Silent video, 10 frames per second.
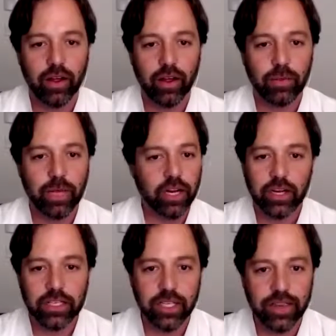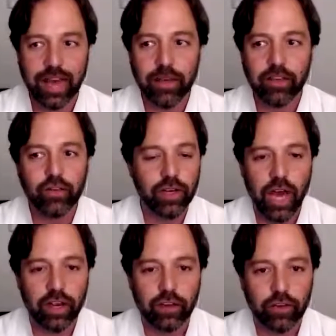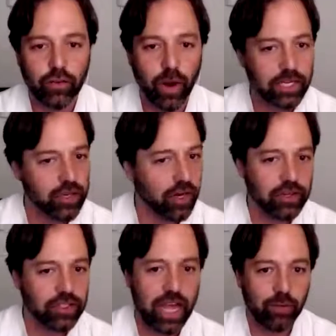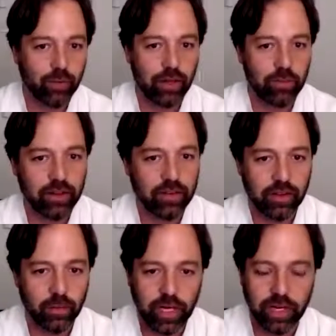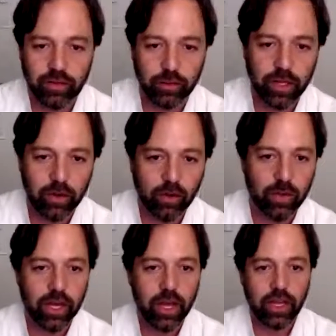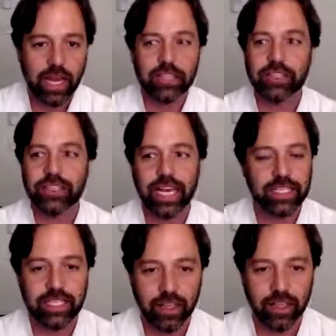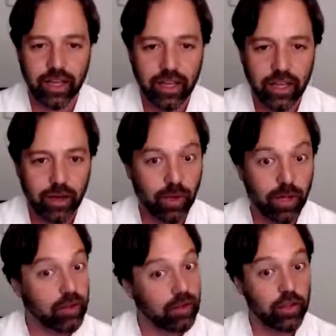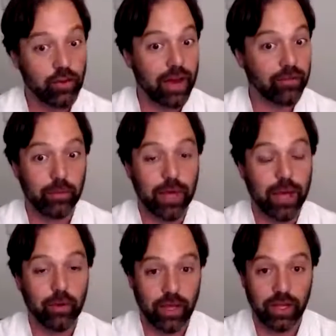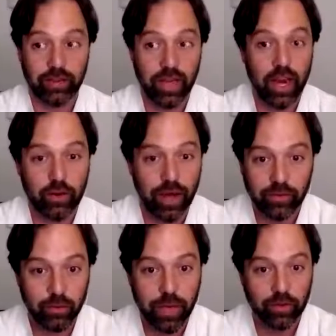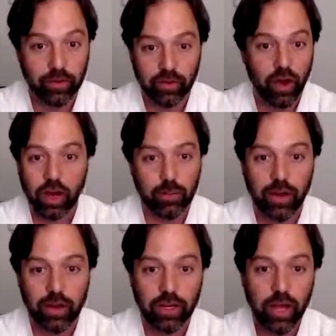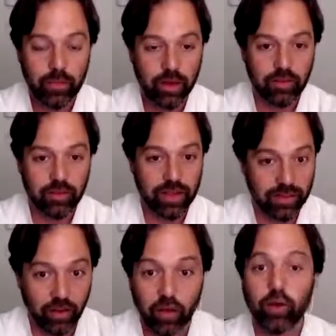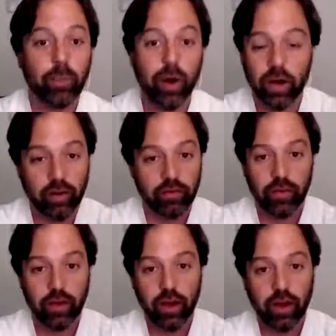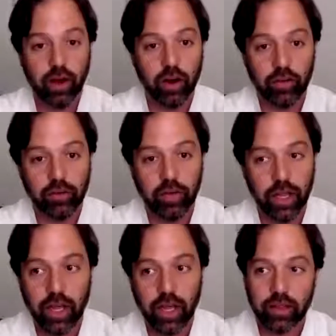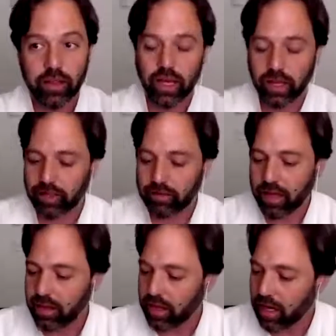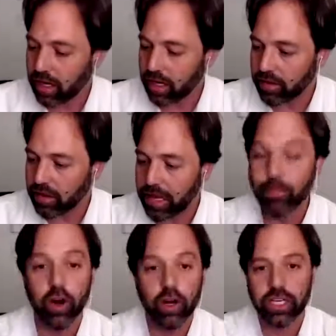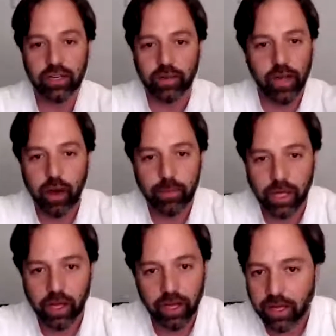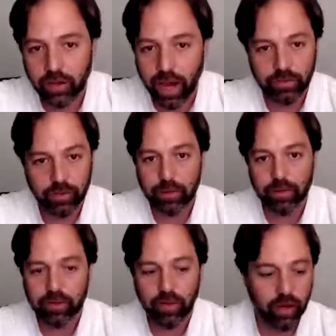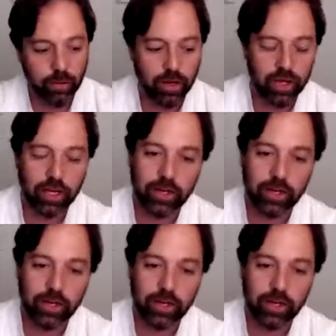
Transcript: because that means you're not trying to understand what it means, what it is to be human. You can't just say it's silly. Well, you have to be able, it's there. You have to be able to talk about it, because that's also part of the let's say the emergent phenomena. Like, you have to be able to talk about it.